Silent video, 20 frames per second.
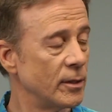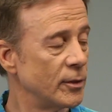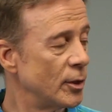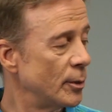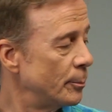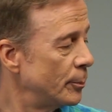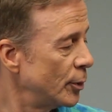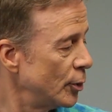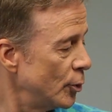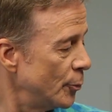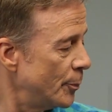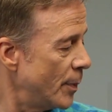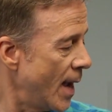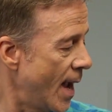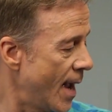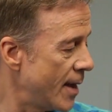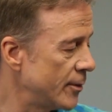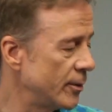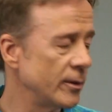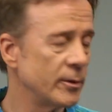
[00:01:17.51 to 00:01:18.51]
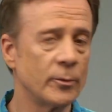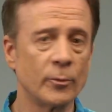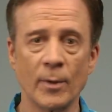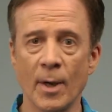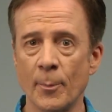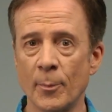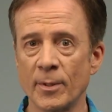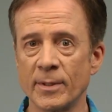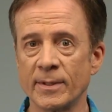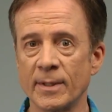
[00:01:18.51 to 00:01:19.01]
The blue pattern
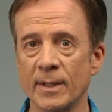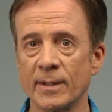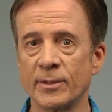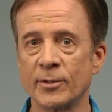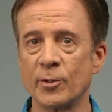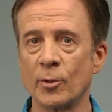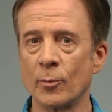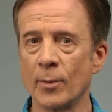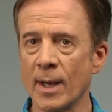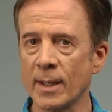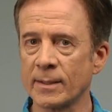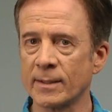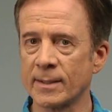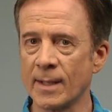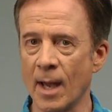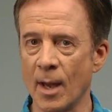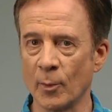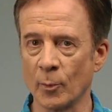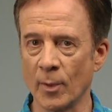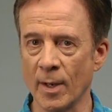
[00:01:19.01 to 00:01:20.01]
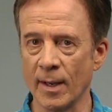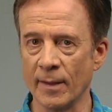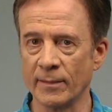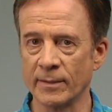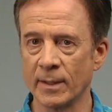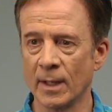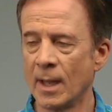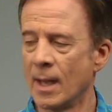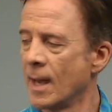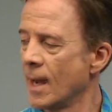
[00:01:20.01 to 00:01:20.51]
represents direct sound waves,